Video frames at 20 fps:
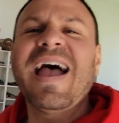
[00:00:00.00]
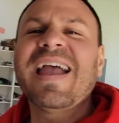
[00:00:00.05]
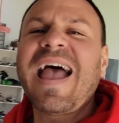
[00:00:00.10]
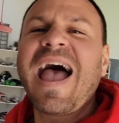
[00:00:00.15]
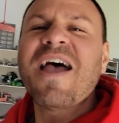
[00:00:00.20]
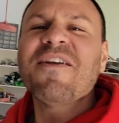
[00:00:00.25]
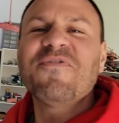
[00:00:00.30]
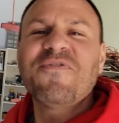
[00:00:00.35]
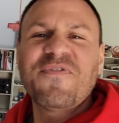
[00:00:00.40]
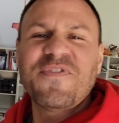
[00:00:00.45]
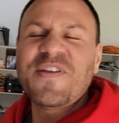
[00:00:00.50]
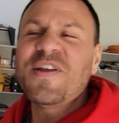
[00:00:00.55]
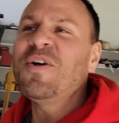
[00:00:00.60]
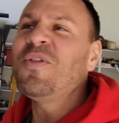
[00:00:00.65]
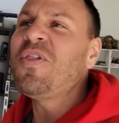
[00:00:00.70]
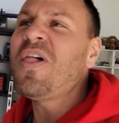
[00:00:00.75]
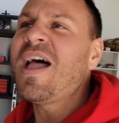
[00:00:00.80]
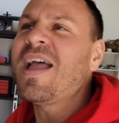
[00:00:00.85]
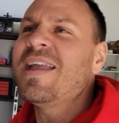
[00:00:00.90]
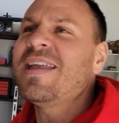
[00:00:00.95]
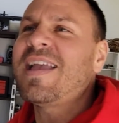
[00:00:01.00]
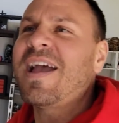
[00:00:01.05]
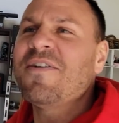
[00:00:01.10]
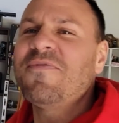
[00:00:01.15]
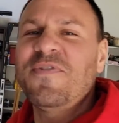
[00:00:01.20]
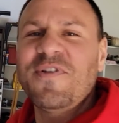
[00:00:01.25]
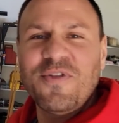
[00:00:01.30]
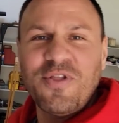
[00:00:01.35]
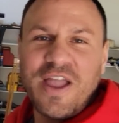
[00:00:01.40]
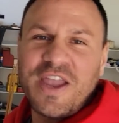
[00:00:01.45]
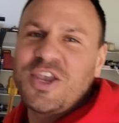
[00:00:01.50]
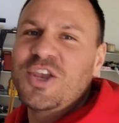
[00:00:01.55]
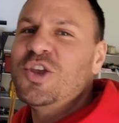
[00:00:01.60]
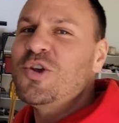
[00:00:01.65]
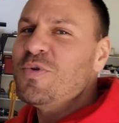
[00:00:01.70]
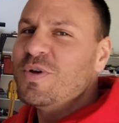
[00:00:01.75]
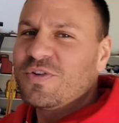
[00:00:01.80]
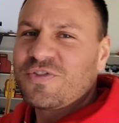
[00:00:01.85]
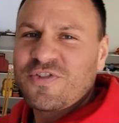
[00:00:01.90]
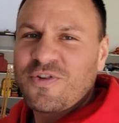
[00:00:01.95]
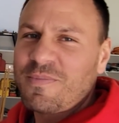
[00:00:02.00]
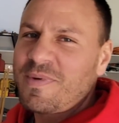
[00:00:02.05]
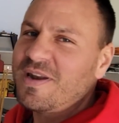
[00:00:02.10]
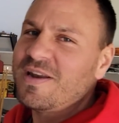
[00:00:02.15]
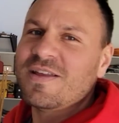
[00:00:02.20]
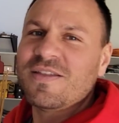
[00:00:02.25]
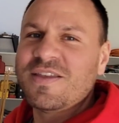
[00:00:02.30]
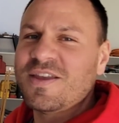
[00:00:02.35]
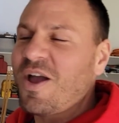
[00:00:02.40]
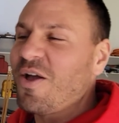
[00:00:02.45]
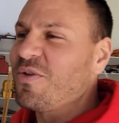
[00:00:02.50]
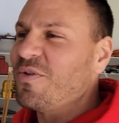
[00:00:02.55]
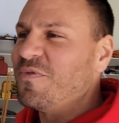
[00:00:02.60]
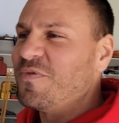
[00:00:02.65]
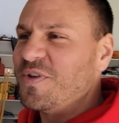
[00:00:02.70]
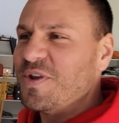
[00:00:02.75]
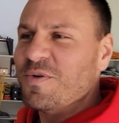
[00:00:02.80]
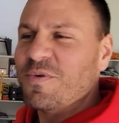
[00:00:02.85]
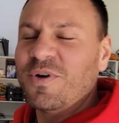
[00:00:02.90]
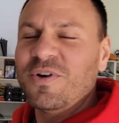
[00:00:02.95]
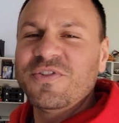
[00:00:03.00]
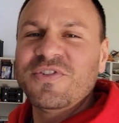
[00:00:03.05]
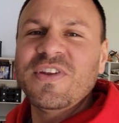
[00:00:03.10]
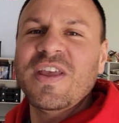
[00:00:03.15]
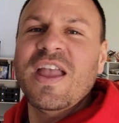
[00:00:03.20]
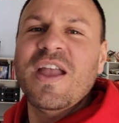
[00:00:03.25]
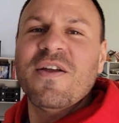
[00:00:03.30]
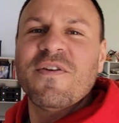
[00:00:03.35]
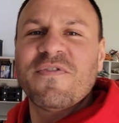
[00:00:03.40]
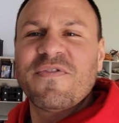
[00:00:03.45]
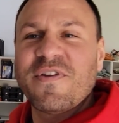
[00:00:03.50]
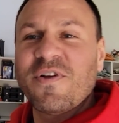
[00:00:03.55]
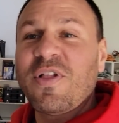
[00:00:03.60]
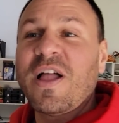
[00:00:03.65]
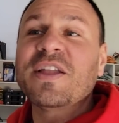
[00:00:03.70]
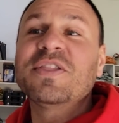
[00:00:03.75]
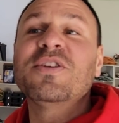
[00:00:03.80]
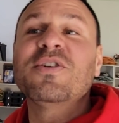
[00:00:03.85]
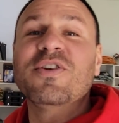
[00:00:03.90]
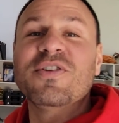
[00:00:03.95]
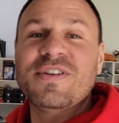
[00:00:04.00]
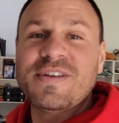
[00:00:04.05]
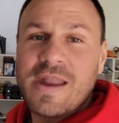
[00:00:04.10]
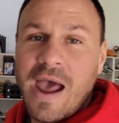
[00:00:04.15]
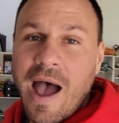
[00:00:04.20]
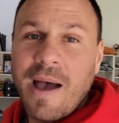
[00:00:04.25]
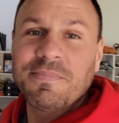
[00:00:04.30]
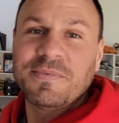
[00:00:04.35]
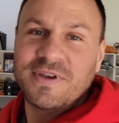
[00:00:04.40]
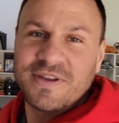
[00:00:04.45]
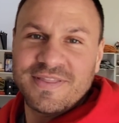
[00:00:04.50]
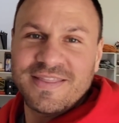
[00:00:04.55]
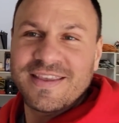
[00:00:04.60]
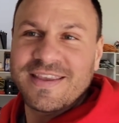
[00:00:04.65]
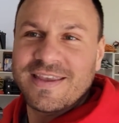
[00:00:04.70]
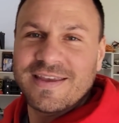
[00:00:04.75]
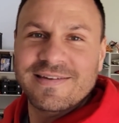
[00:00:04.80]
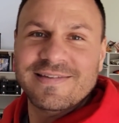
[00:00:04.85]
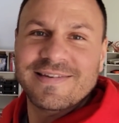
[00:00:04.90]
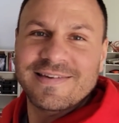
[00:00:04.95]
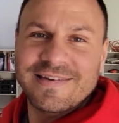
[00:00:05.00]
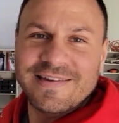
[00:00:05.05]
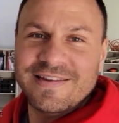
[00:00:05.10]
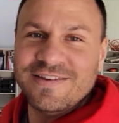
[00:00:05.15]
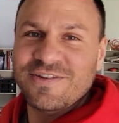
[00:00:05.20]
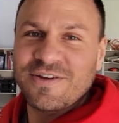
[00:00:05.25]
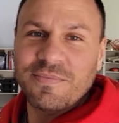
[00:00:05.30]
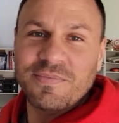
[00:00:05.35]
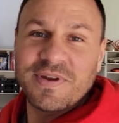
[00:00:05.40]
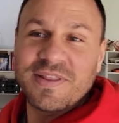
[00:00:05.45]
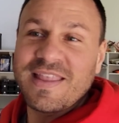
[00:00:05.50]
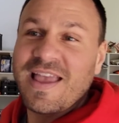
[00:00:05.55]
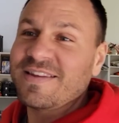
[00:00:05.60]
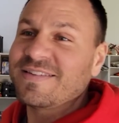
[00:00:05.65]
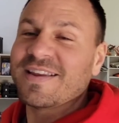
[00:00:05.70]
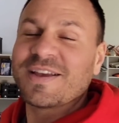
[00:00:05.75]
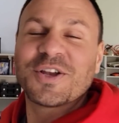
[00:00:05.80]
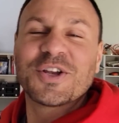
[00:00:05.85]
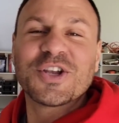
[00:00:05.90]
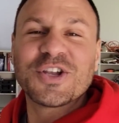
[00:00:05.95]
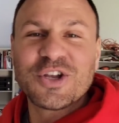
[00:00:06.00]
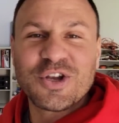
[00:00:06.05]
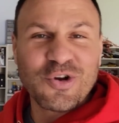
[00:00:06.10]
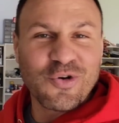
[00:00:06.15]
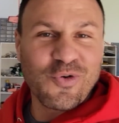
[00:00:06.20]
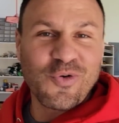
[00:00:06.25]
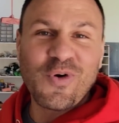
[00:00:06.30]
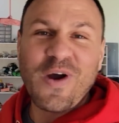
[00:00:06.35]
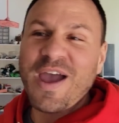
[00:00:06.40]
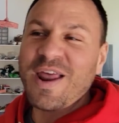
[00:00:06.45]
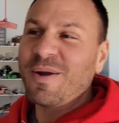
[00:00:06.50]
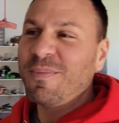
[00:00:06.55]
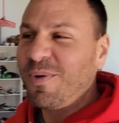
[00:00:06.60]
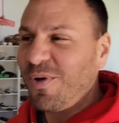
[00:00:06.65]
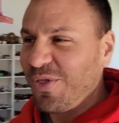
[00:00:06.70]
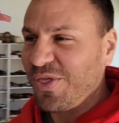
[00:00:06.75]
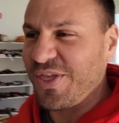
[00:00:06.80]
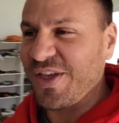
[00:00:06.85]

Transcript: I, I feel like I feel like you and so many of the other viewers feel like they're adopting the kids in Egypt, and that's an incredible